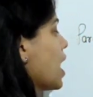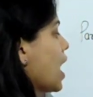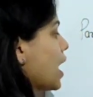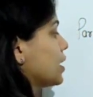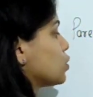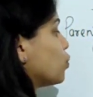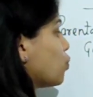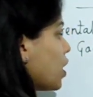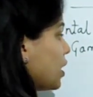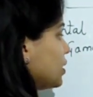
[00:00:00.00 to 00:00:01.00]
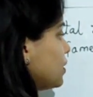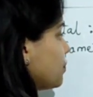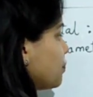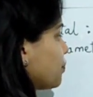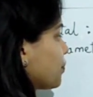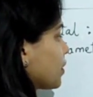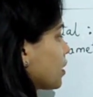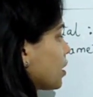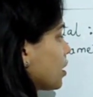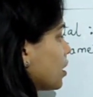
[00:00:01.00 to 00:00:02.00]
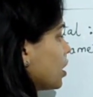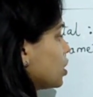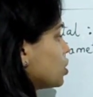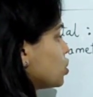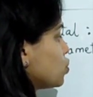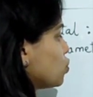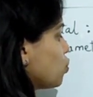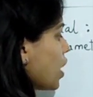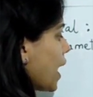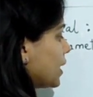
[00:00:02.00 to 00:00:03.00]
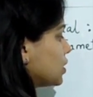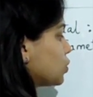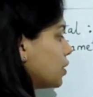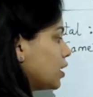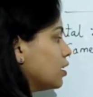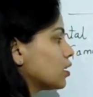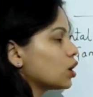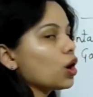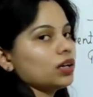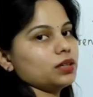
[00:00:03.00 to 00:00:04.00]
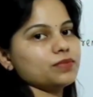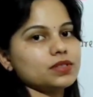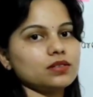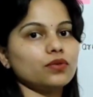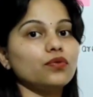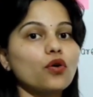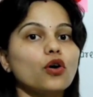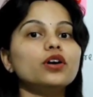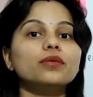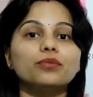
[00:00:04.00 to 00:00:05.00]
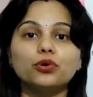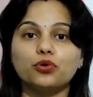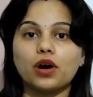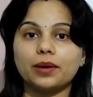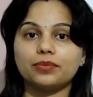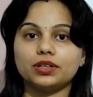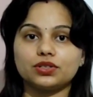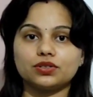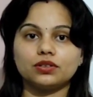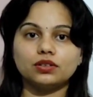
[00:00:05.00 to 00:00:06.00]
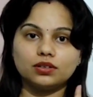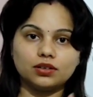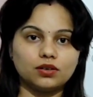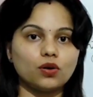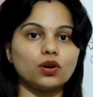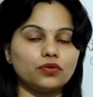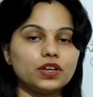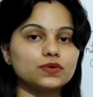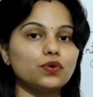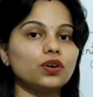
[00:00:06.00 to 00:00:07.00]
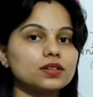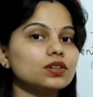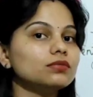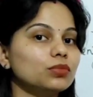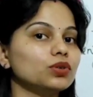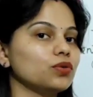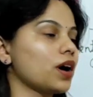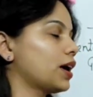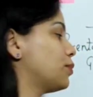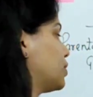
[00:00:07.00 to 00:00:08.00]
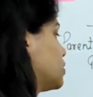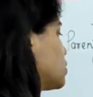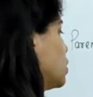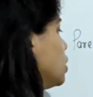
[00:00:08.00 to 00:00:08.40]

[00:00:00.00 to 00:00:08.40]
and 1, 2 and 3 columns for monohybrid. Always focus on monohybrid.